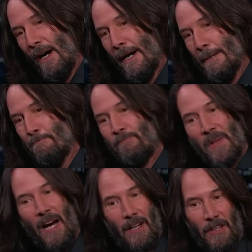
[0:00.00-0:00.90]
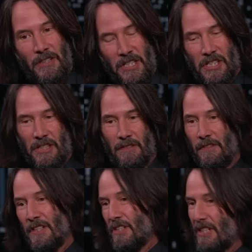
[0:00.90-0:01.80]
I auditioned
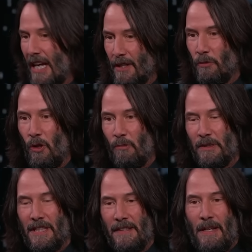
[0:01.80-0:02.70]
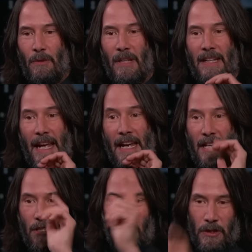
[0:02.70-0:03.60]
for this side role, but then they were like,
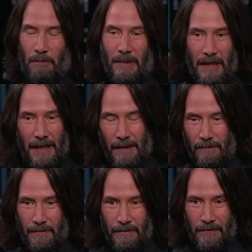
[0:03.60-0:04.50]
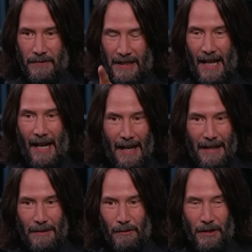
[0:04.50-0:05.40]
hey, you can be the guy,
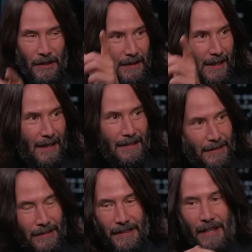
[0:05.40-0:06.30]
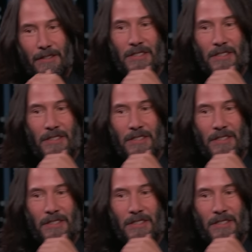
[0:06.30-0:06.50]
one of the guys, you know, and I